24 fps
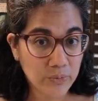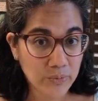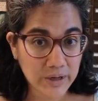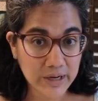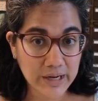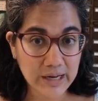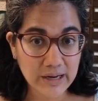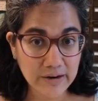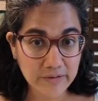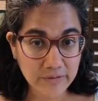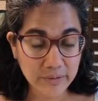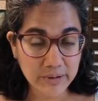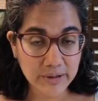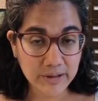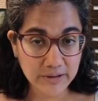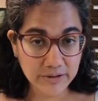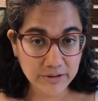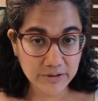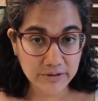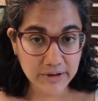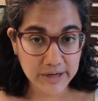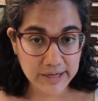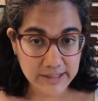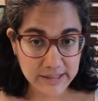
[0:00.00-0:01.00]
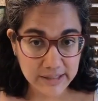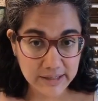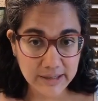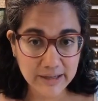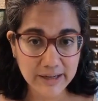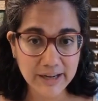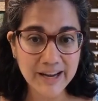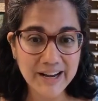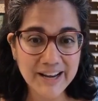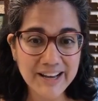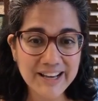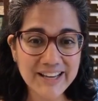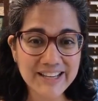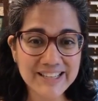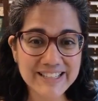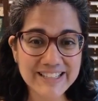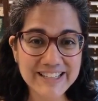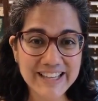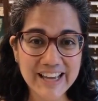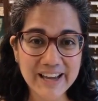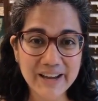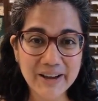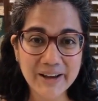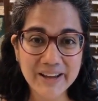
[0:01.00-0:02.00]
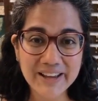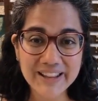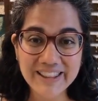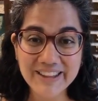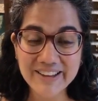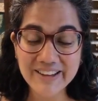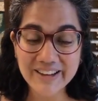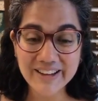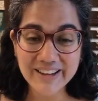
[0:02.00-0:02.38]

we kind of went a little crazy because they